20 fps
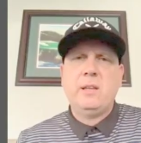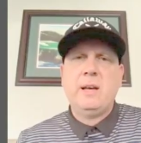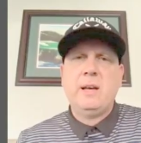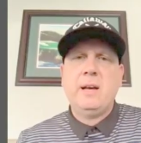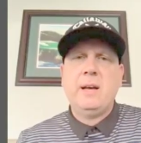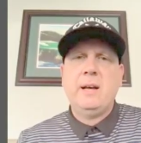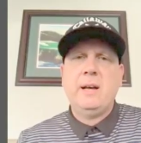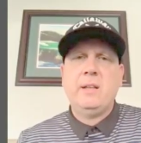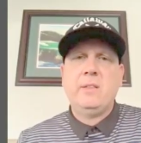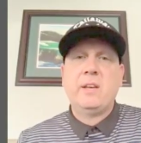
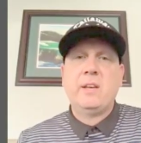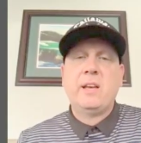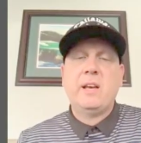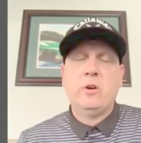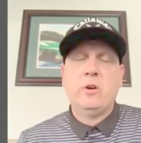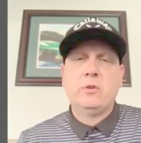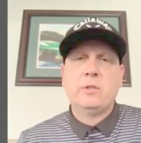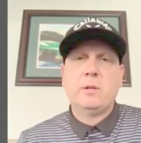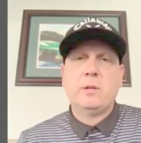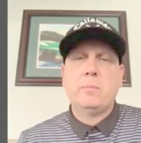at the
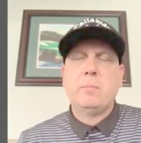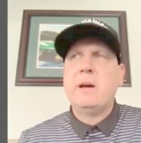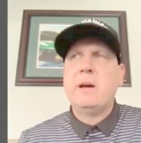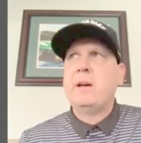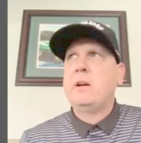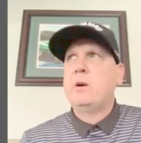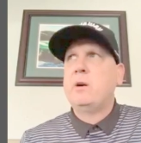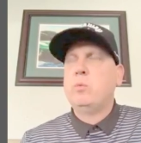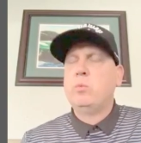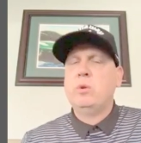Celtic
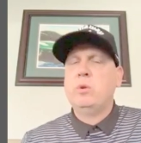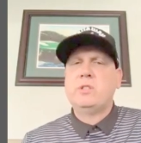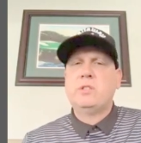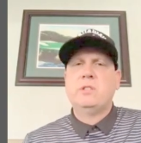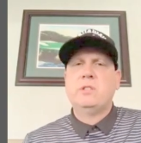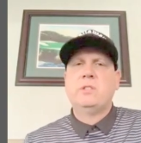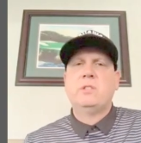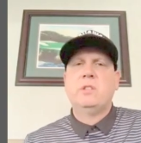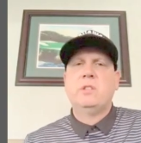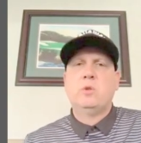Manor, which
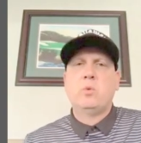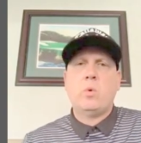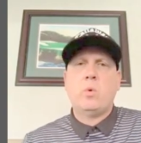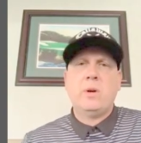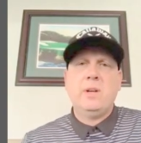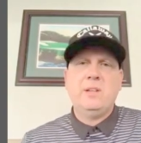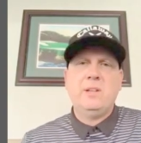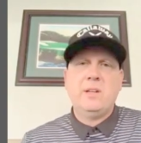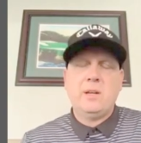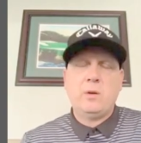is the
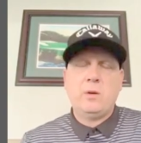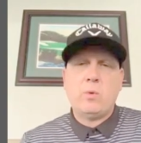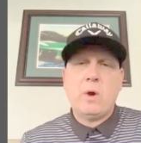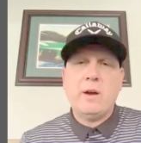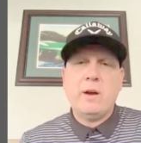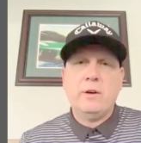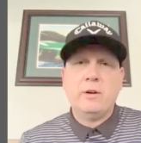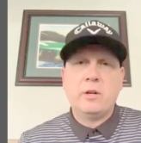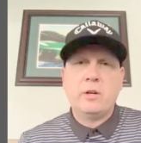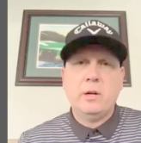2010
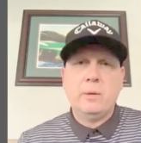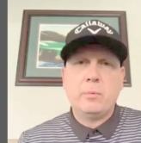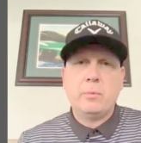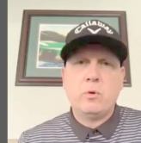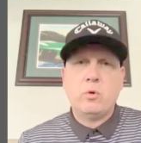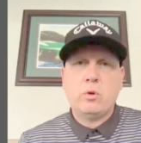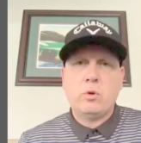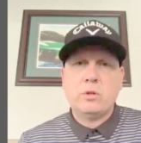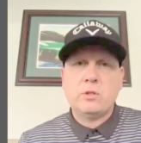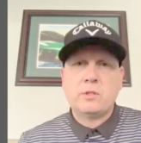Ryder Cup
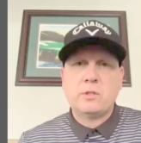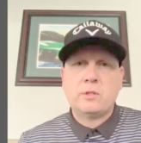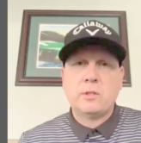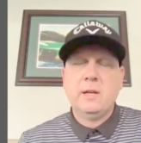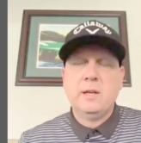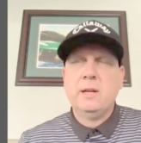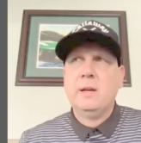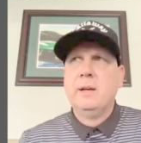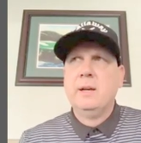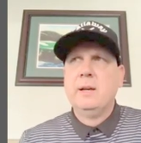course.
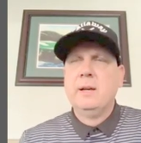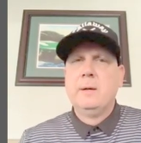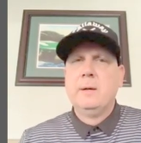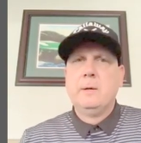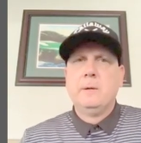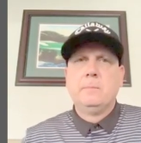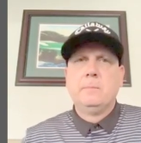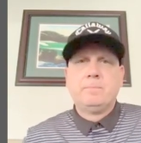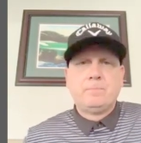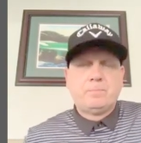
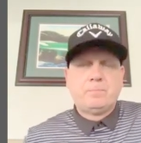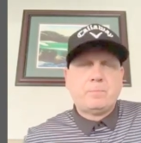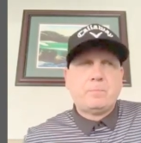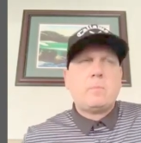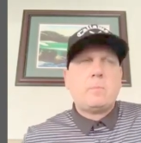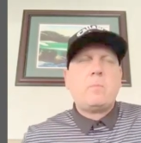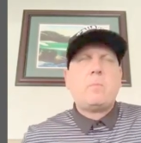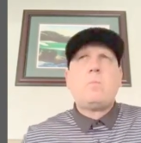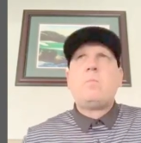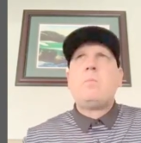
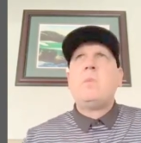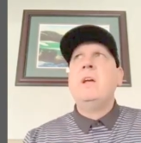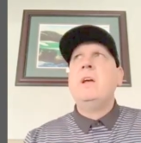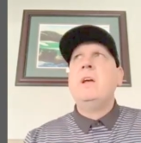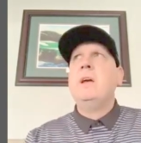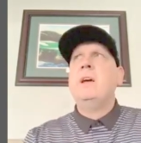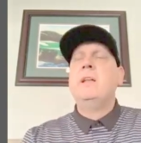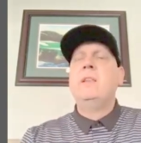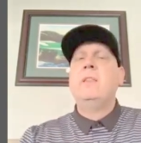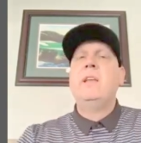
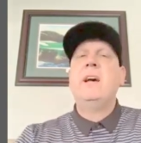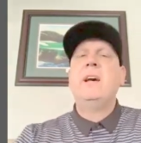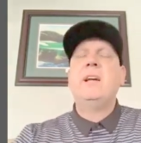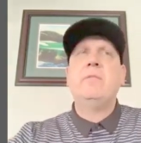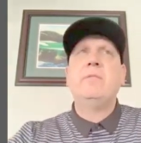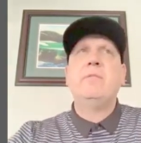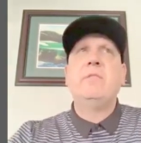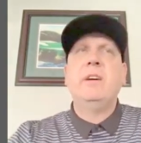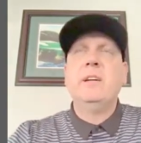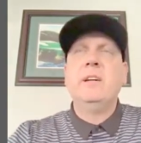And that
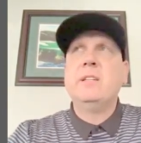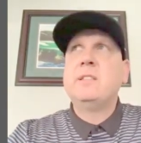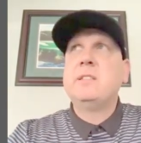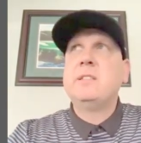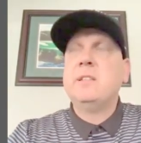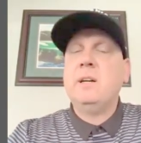event